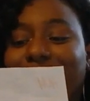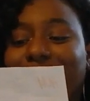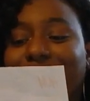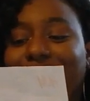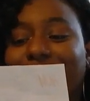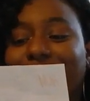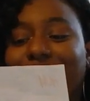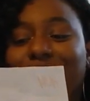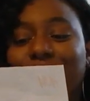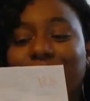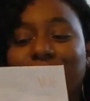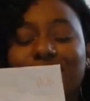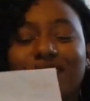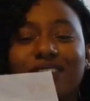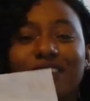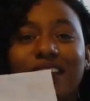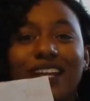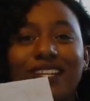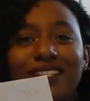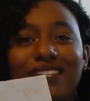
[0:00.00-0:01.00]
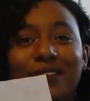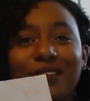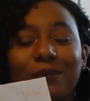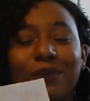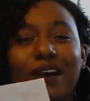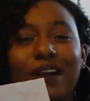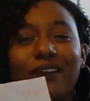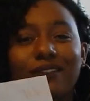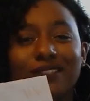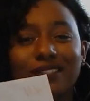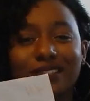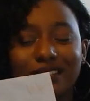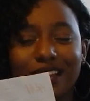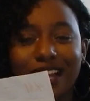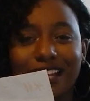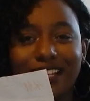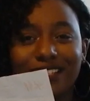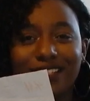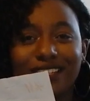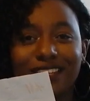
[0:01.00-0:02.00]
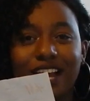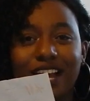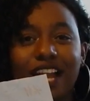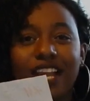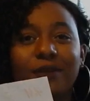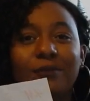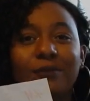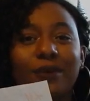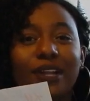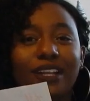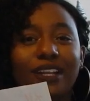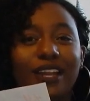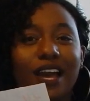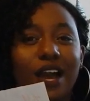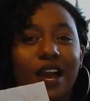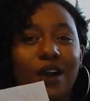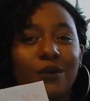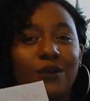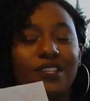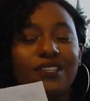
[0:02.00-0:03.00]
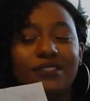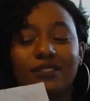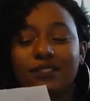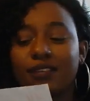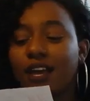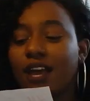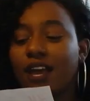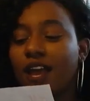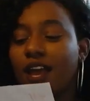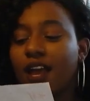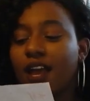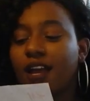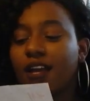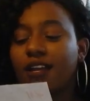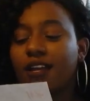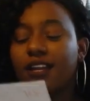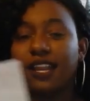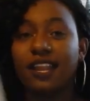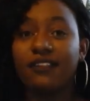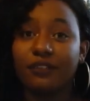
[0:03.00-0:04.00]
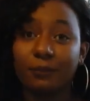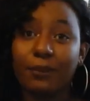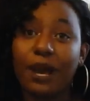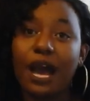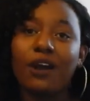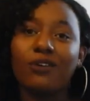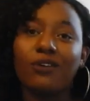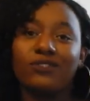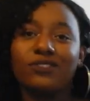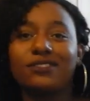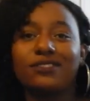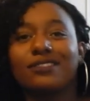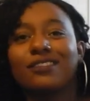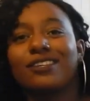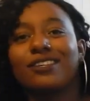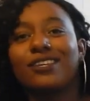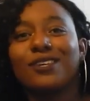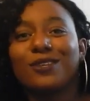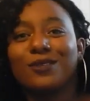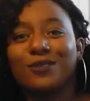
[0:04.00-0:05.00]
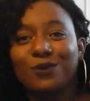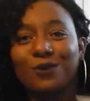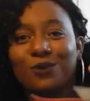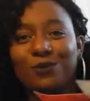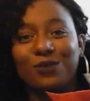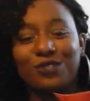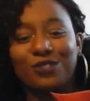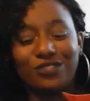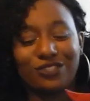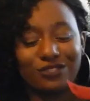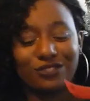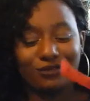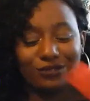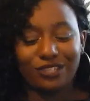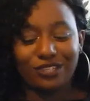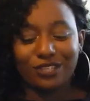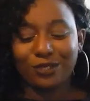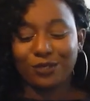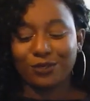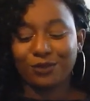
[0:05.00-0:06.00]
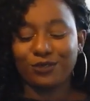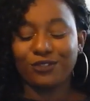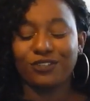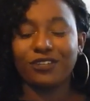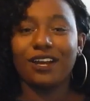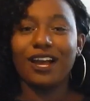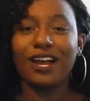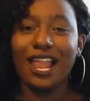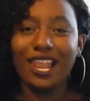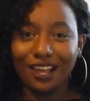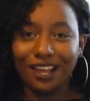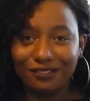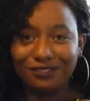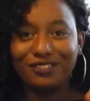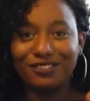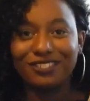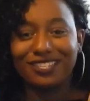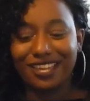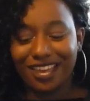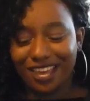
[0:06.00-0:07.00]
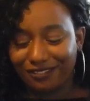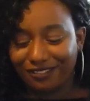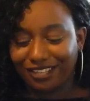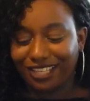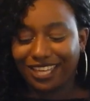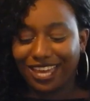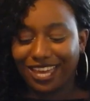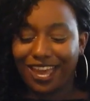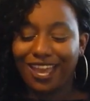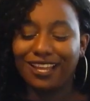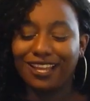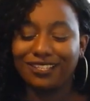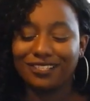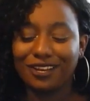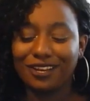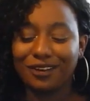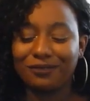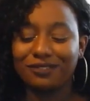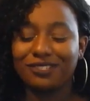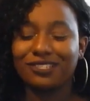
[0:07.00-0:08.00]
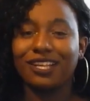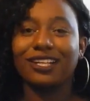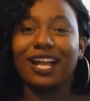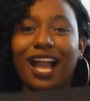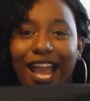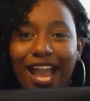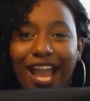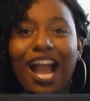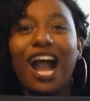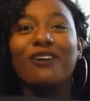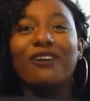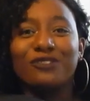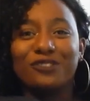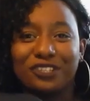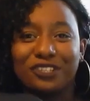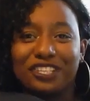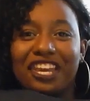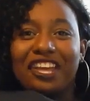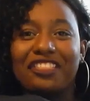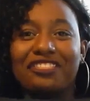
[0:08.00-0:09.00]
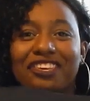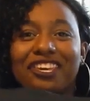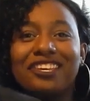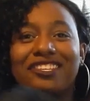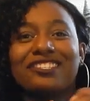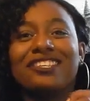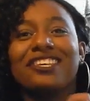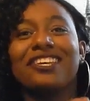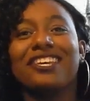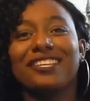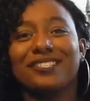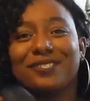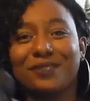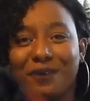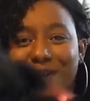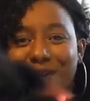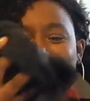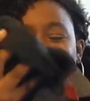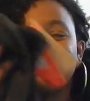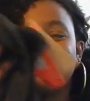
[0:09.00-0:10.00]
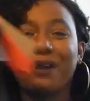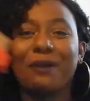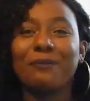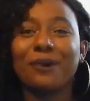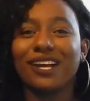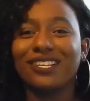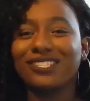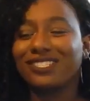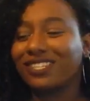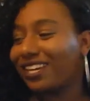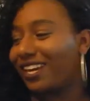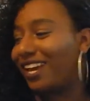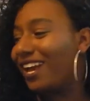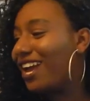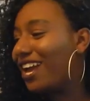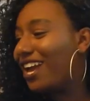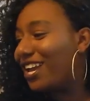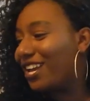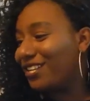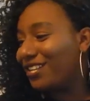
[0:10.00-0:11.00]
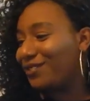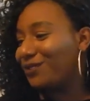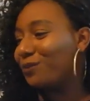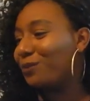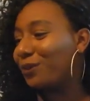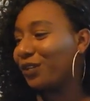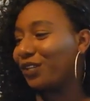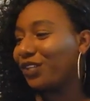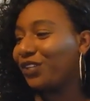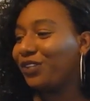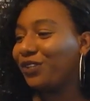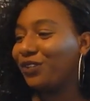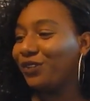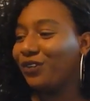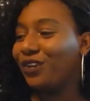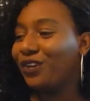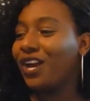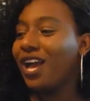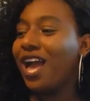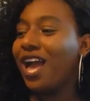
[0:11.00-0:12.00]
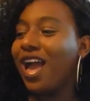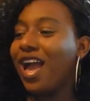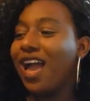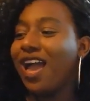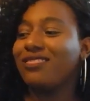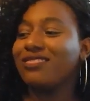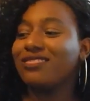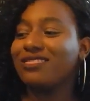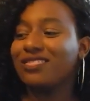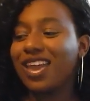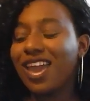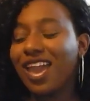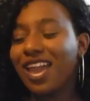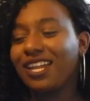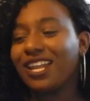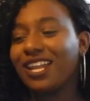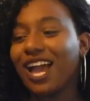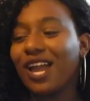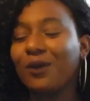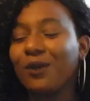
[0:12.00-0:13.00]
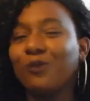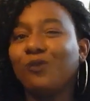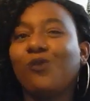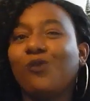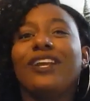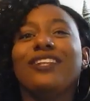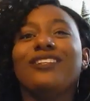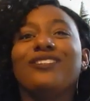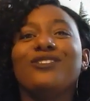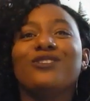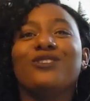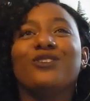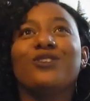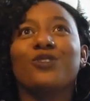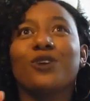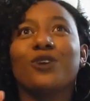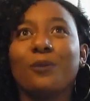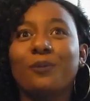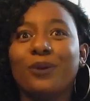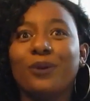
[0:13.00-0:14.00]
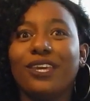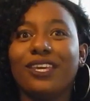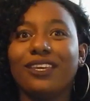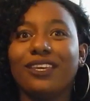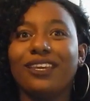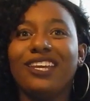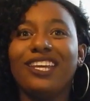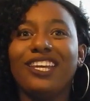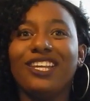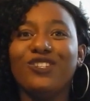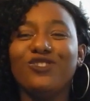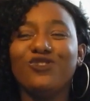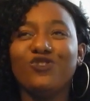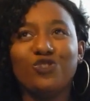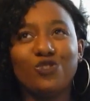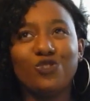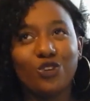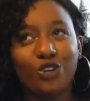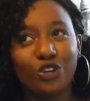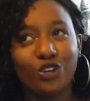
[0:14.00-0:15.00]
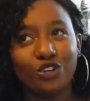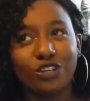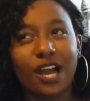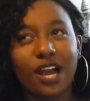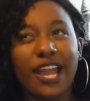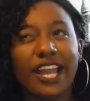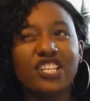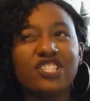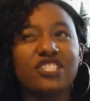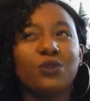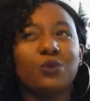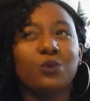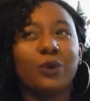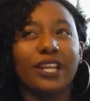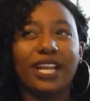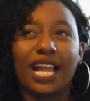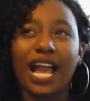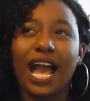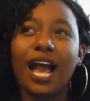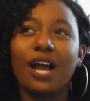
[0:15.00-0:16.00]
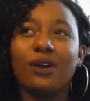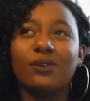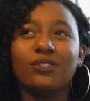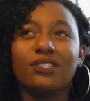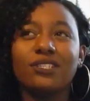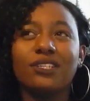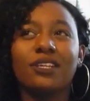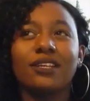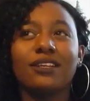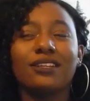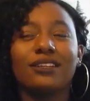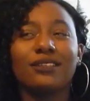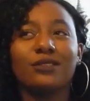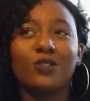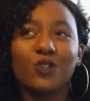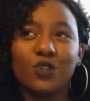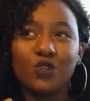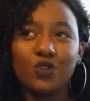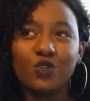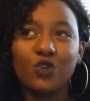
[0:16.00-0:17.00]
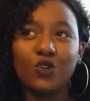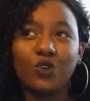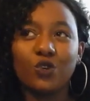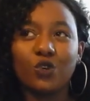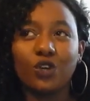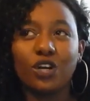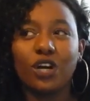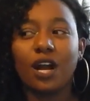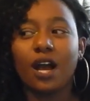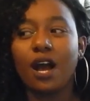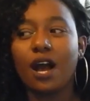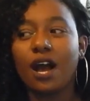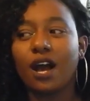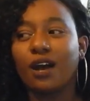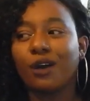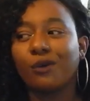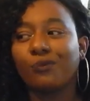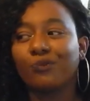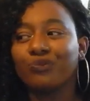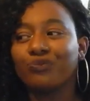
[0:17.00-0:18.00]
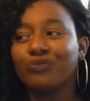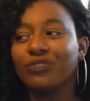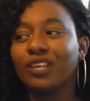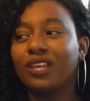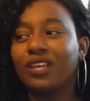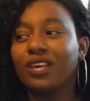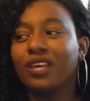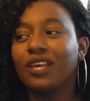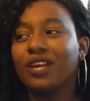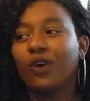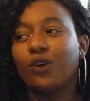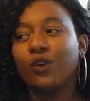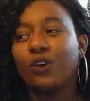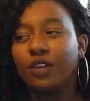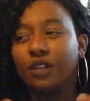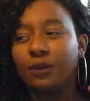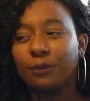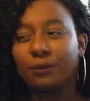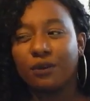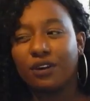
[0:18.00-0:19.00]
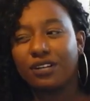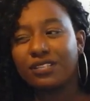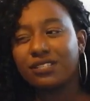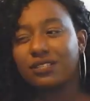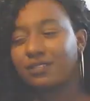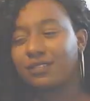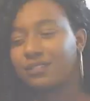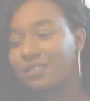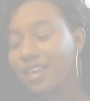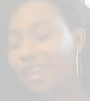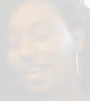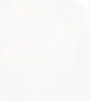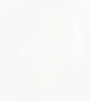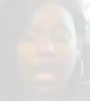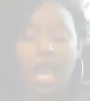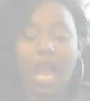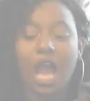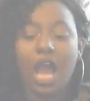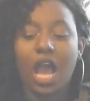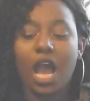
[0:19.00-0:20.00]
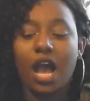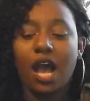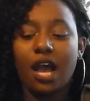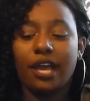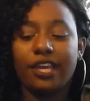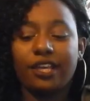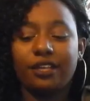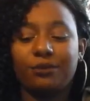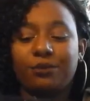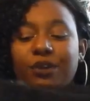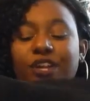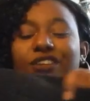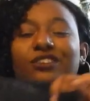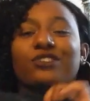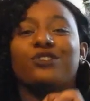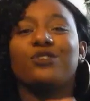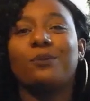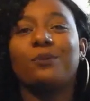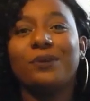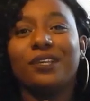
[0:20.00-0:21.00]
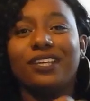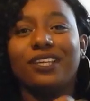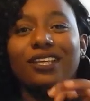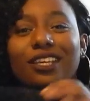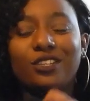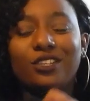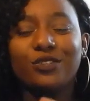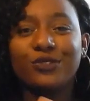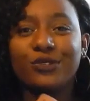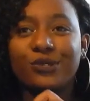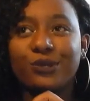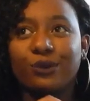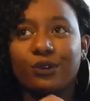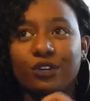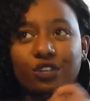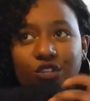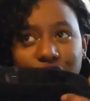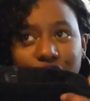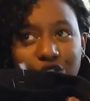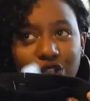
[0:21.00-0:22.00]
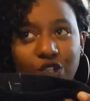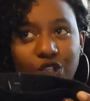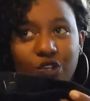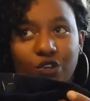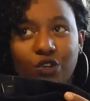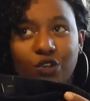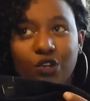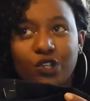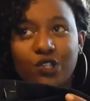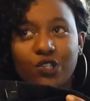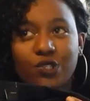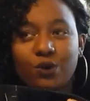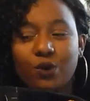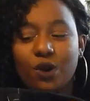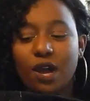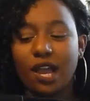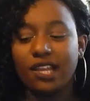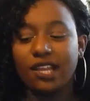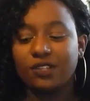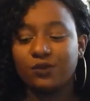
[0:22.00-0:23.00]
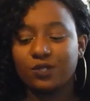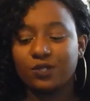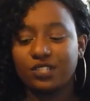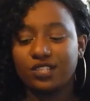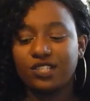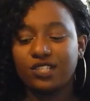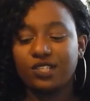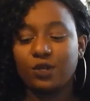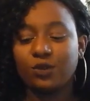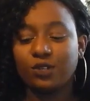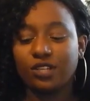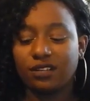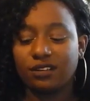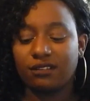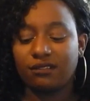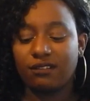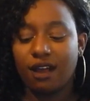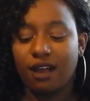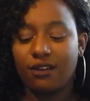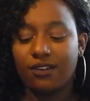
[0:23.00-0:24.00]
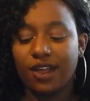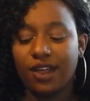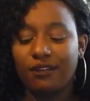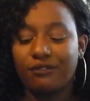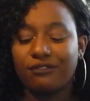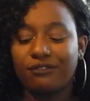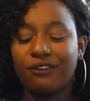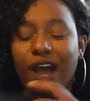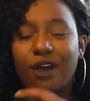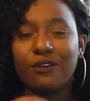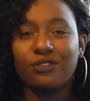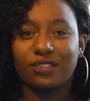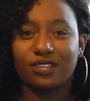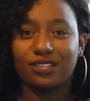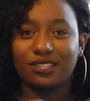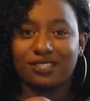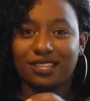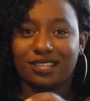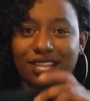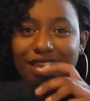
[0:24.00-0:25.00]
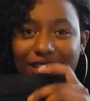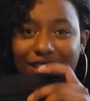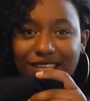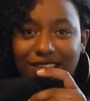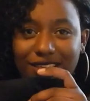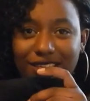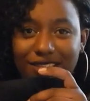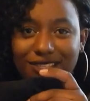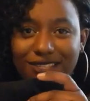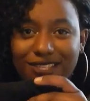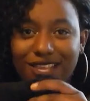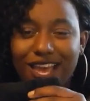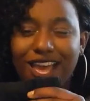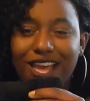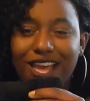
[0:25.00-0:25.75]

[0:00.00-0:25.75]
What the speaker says: again was £19.99, but now it's £11, so which is really good. I love to save again. I was like, I have to get this. It's going in my basket. It's super cute. And then I went shopping in New Look. I actually went out to New Look on the Boxing Day. I went shopping in store in New Look, so I was just looking around. I found these leggings.